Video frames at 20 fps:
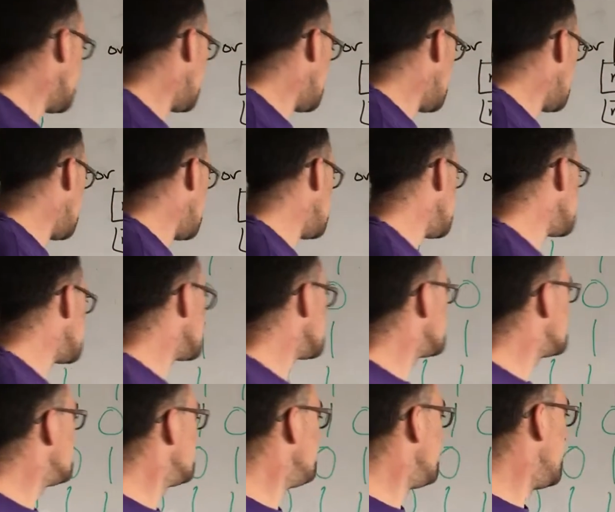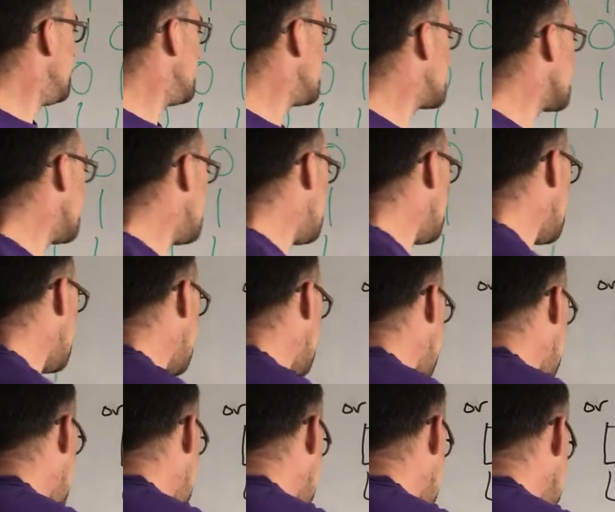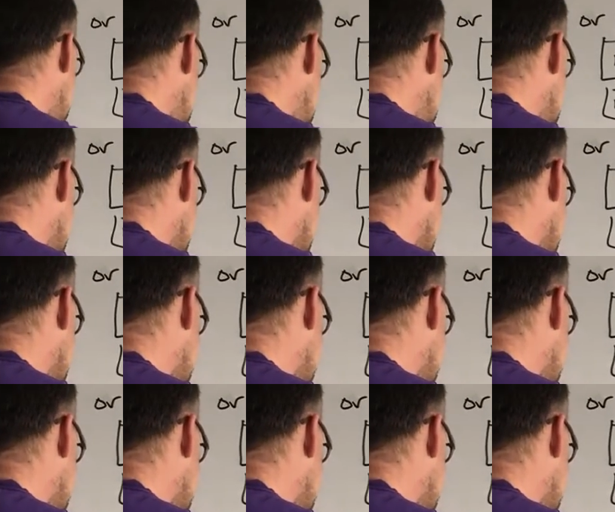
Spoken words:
And to make AND,